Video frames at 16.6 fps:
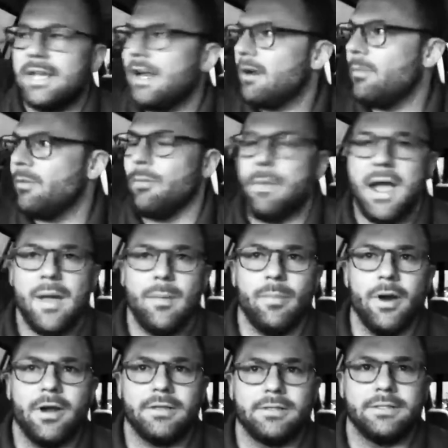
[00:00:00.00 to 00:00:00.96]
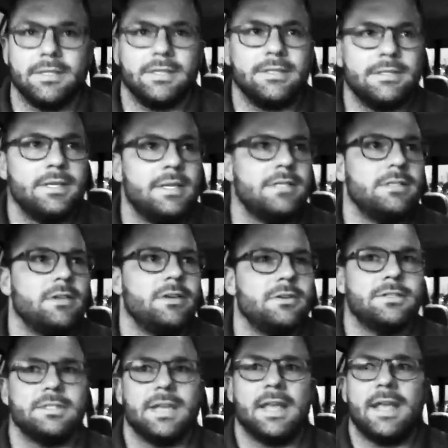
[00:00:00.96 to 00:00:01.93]
terrible my boss is. He doesn't
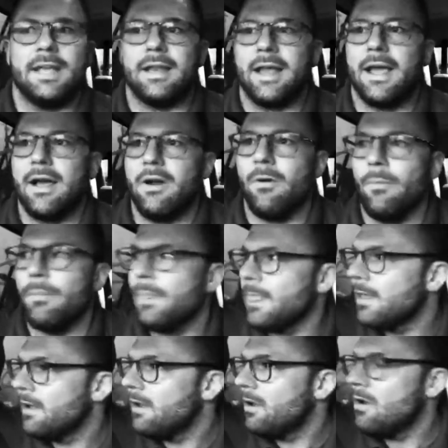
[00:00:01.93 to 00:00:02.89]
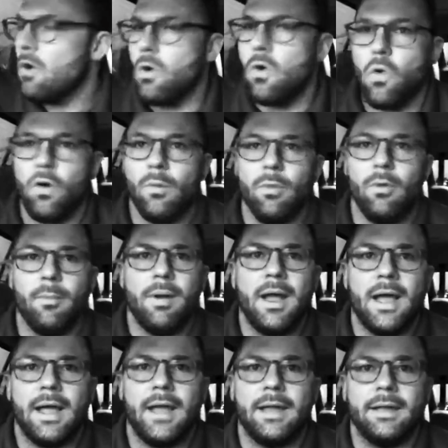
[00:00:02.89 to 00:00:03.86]
understand how horrible
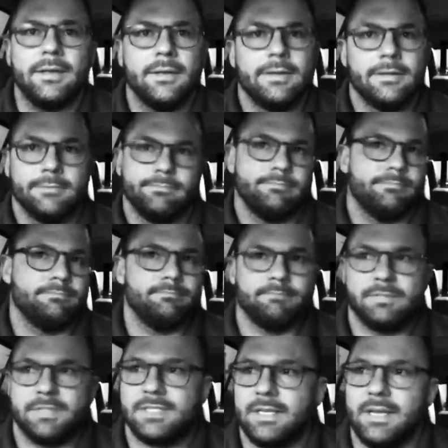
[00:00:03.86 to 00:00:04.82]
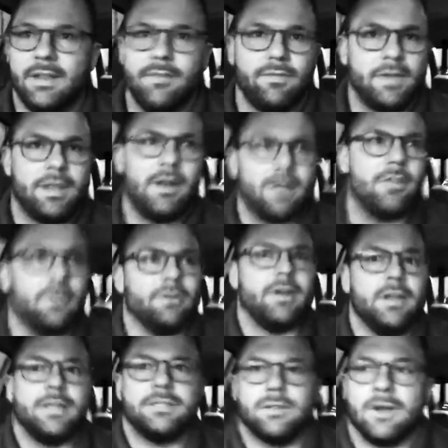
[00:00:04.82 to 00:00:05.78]
my significant other
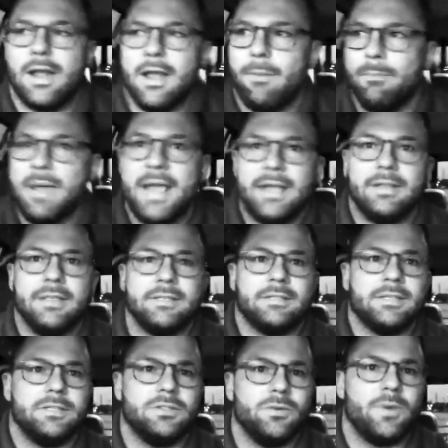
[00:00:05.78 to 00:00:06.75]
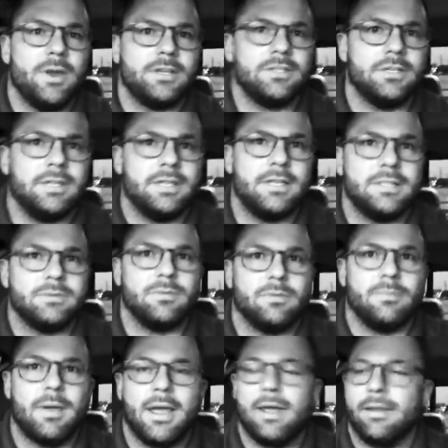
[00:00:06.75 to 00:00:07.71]
is or how bad this situation is
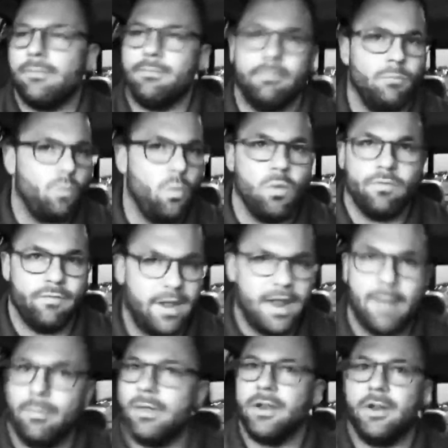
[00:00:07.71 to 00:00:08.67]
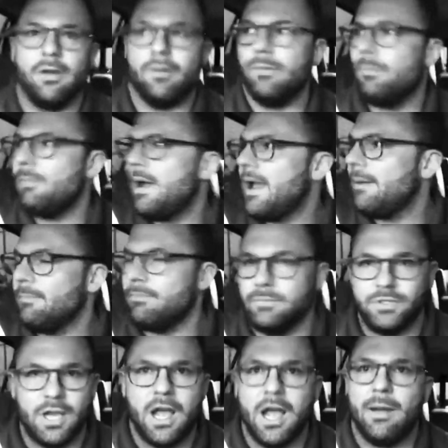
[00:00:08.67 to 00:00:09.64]
with my family or my
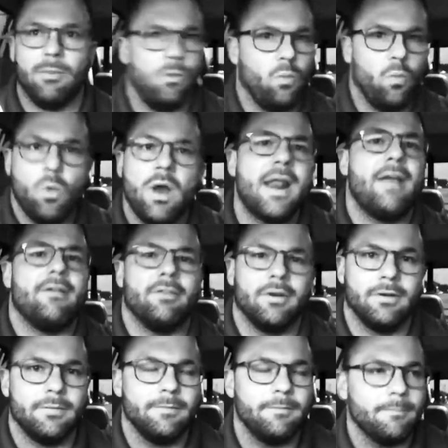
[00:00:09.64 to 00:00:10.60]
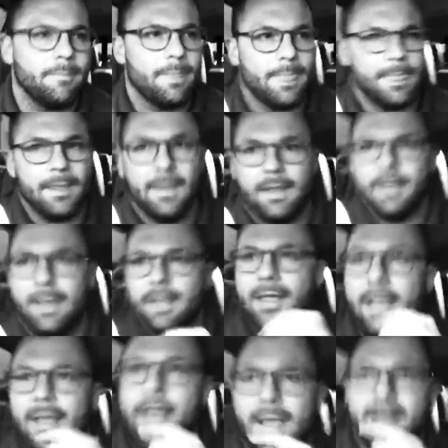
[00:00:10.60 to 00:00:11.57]
job or whatever.
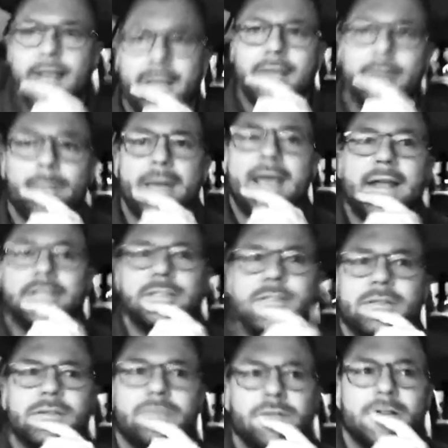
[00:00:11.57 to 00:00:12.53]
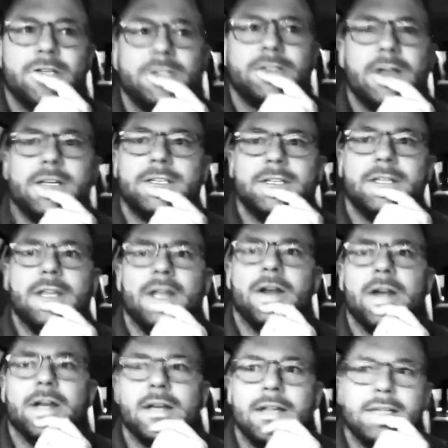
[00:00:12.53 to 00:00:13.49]
And I could imagine some frustration
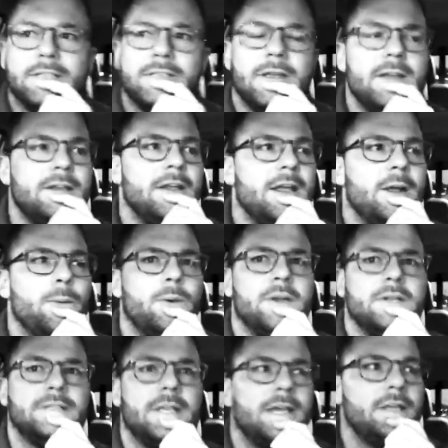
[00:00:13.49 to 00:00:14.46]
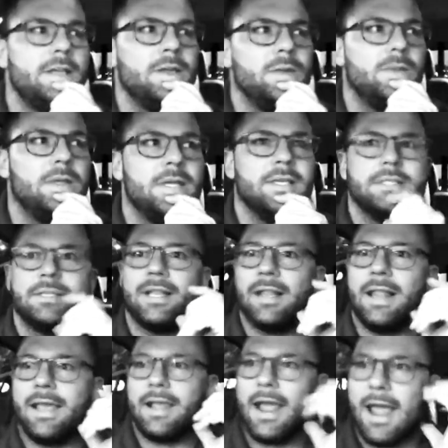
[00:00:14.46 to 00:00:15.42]
there. And, and so I, I want to tell you this
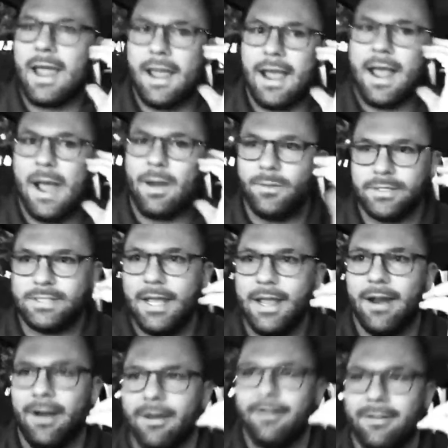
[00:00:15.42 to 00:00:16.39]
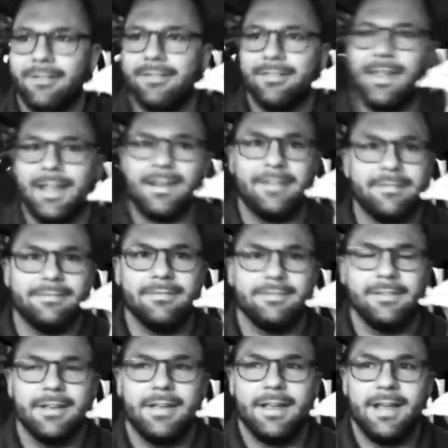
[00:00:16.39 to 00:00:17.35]
that, like, I, I was there. Like,
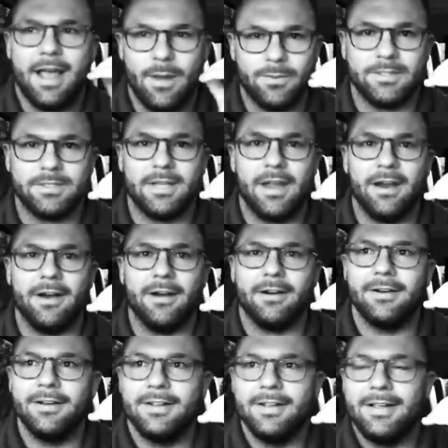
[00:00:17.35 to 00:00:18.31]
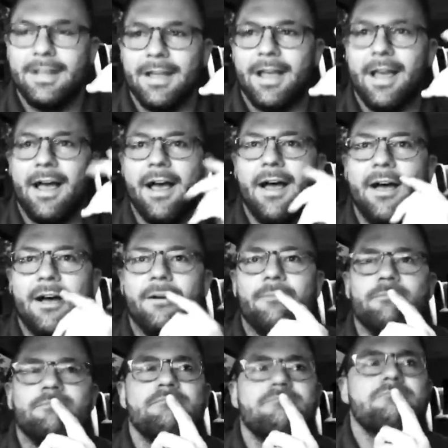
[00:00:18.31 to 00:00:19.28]
I was there.
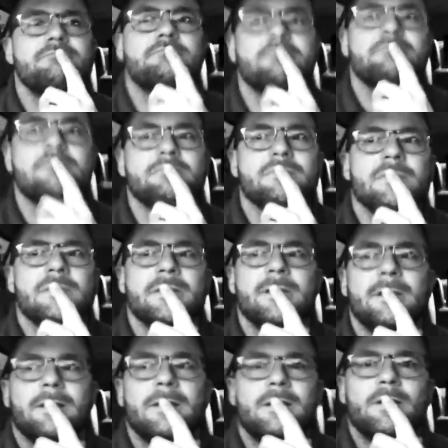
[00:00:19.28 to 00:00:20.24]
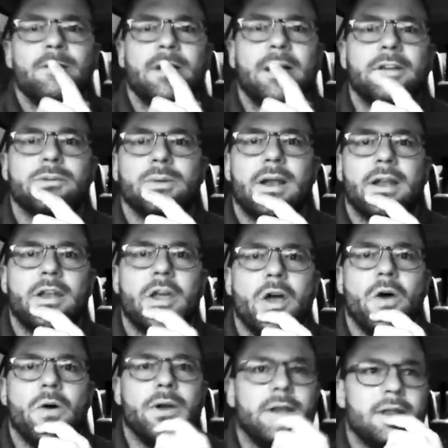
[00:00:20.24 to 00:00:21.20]
Um, but here's what I
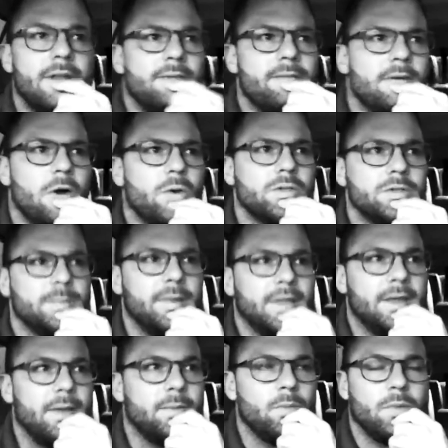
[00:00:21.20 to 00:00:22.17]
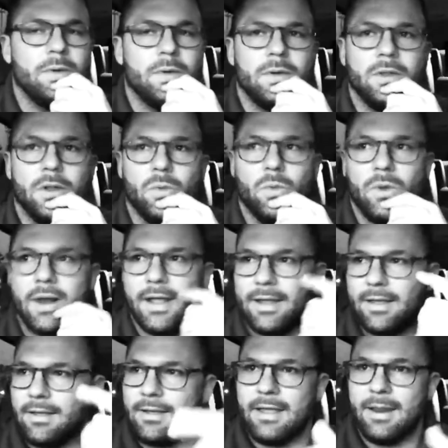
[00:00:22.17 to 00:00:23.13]
know. And, and ultimately, you know, what I
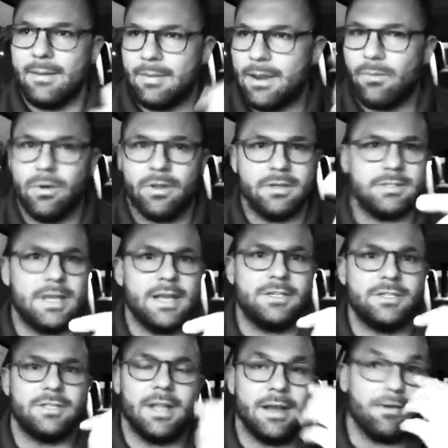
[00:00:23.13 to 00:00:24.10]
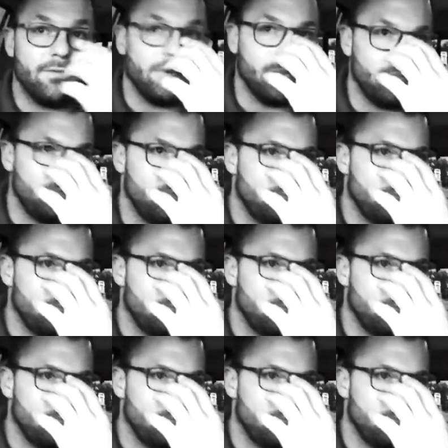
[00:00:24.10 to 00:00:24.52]
came to that realization that every